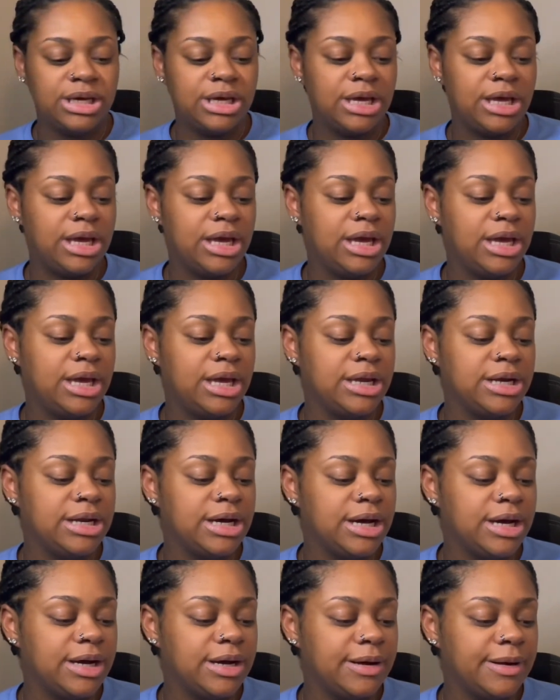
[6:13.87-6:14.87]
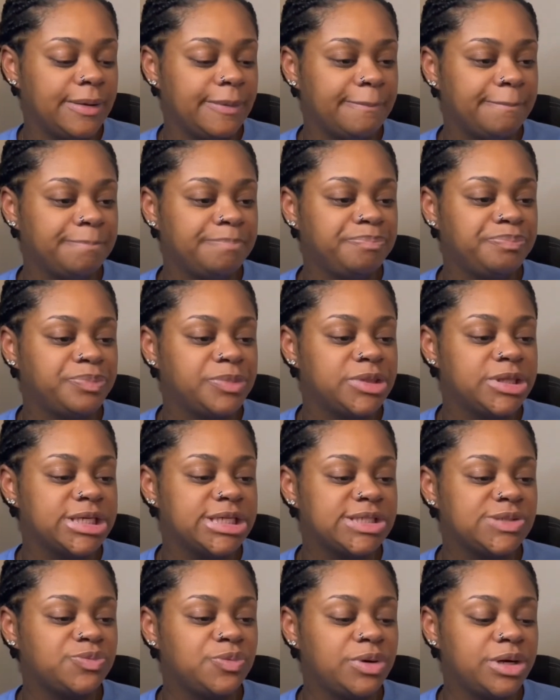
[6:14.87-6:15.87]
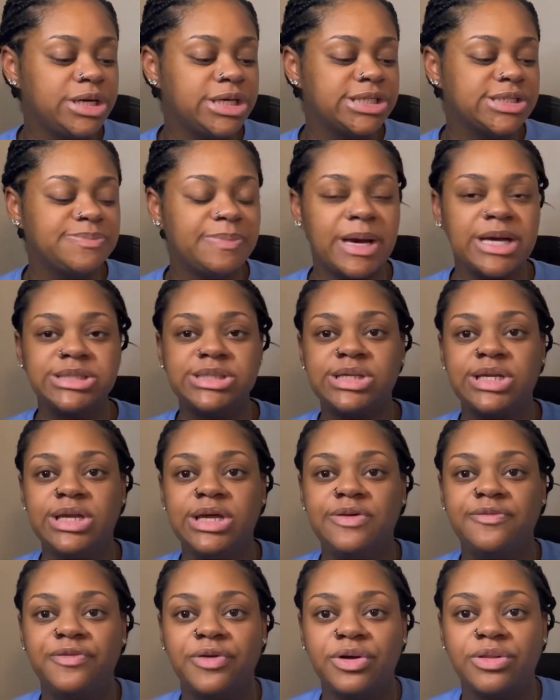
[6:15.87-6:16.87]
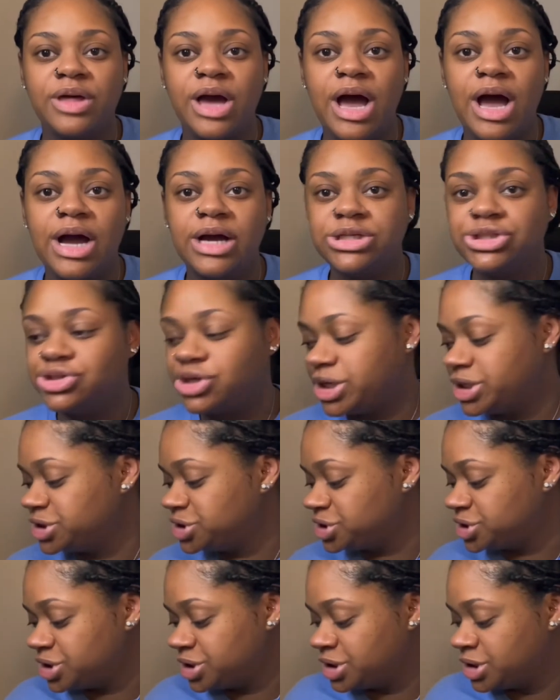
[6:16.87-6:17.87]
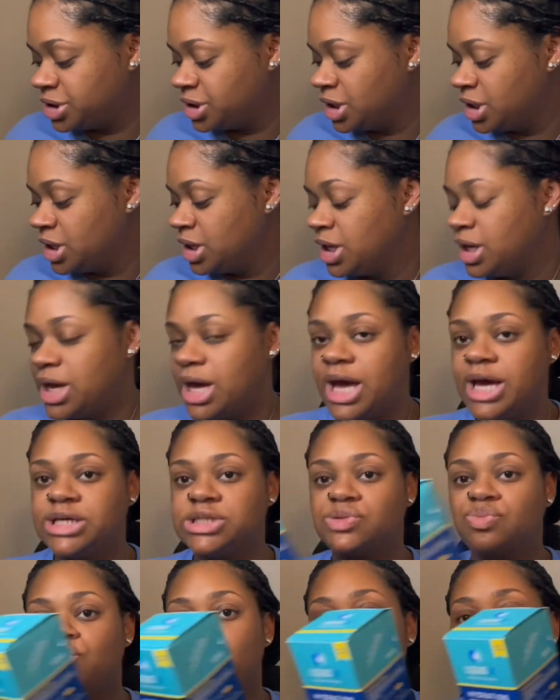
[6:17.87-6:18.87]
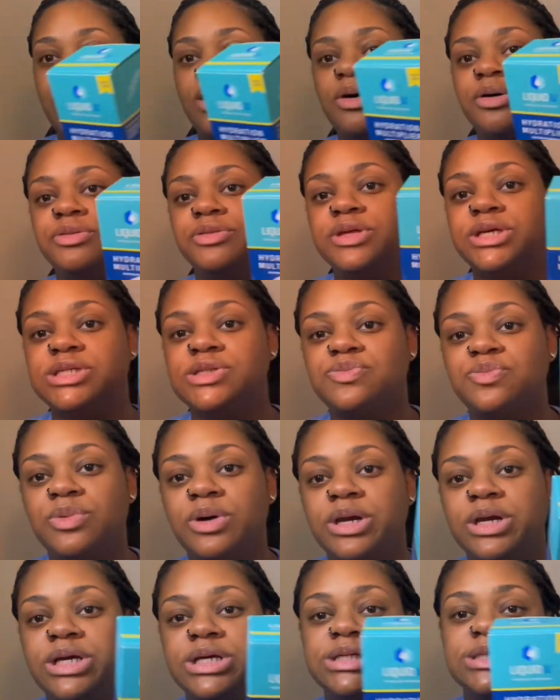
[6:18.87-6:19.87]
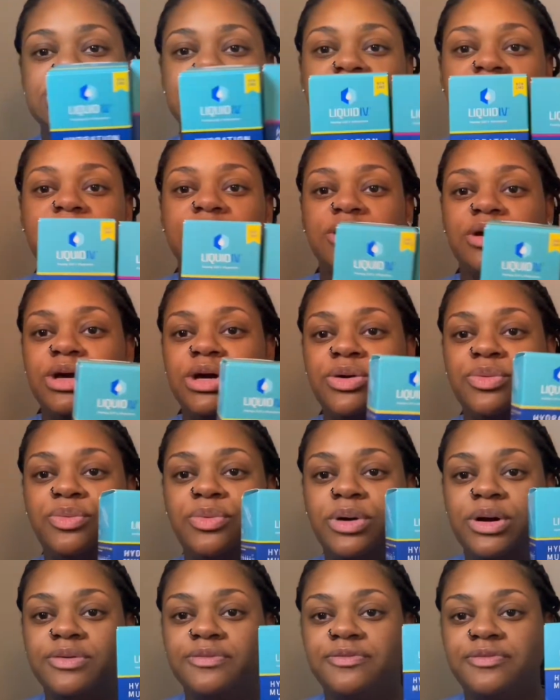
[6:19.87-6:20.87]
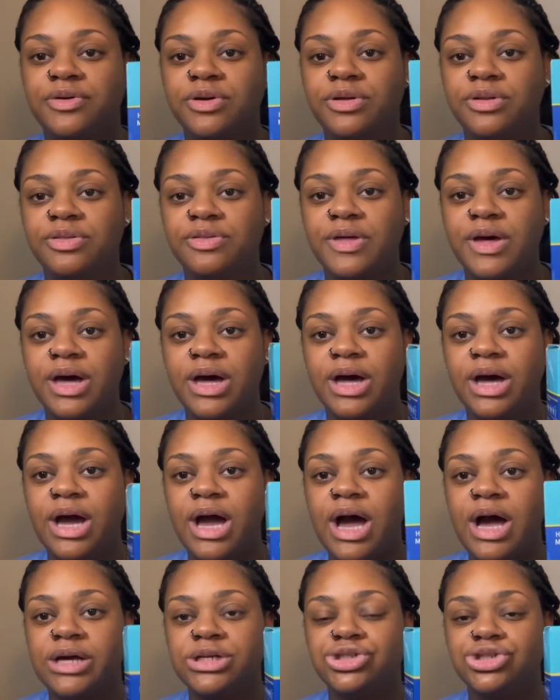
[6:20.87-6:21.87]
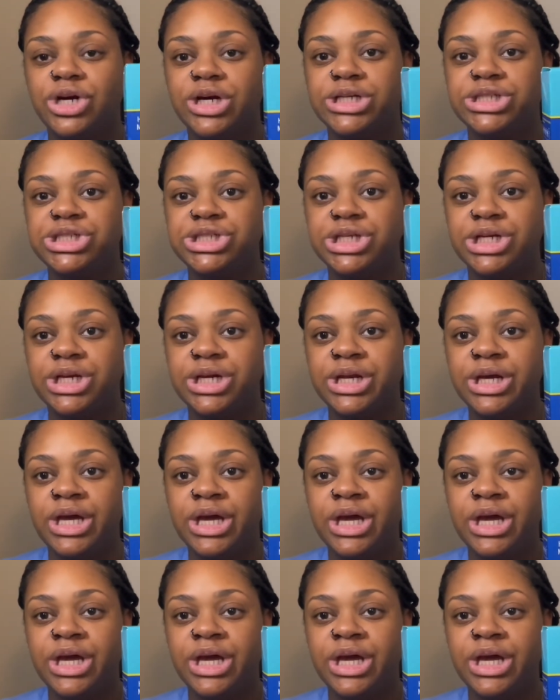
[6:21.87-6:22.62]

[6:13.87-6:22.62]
And um, this one is basically for the hydration as well. This one is another good one for the hydration.